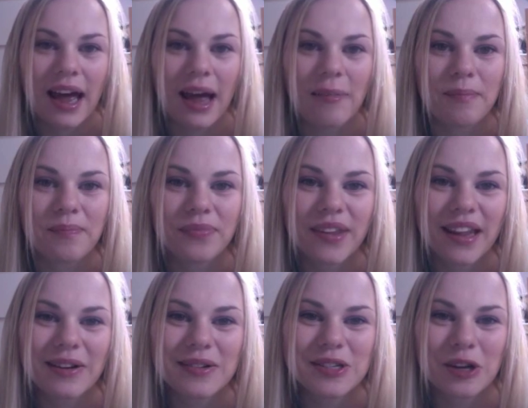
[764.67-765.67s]
It
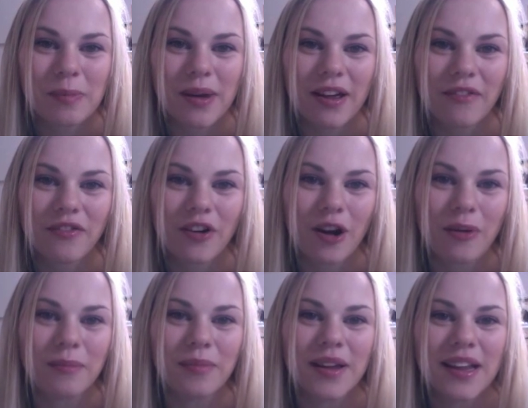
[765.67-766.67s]
will stop it
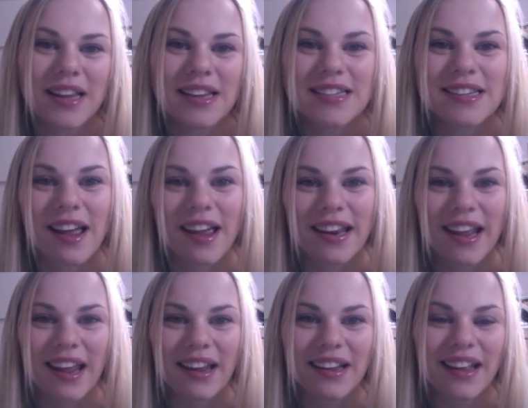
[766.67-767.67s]
from
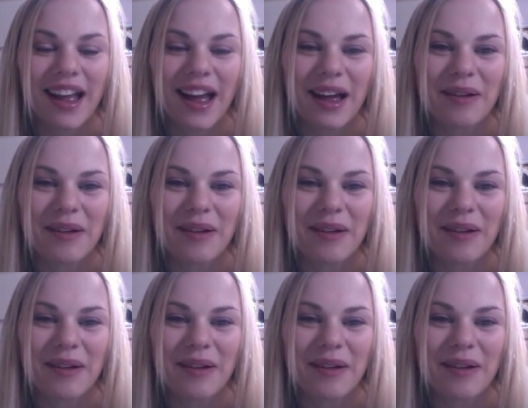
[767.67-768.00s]
sliding,